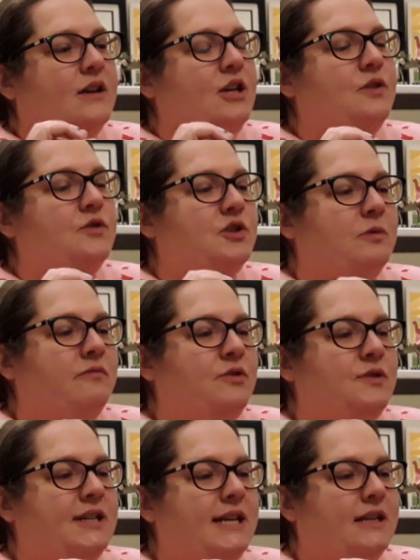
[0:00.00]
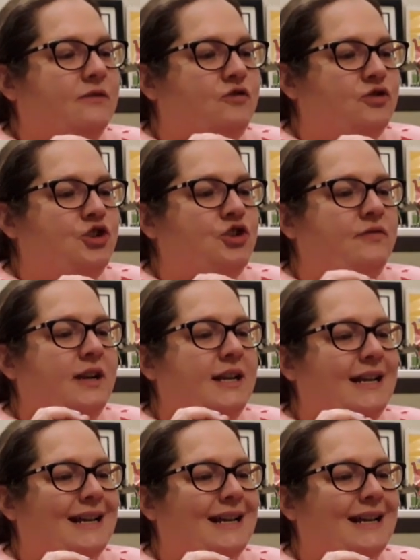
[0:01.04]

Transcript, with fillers: Used to a routine of drudgery,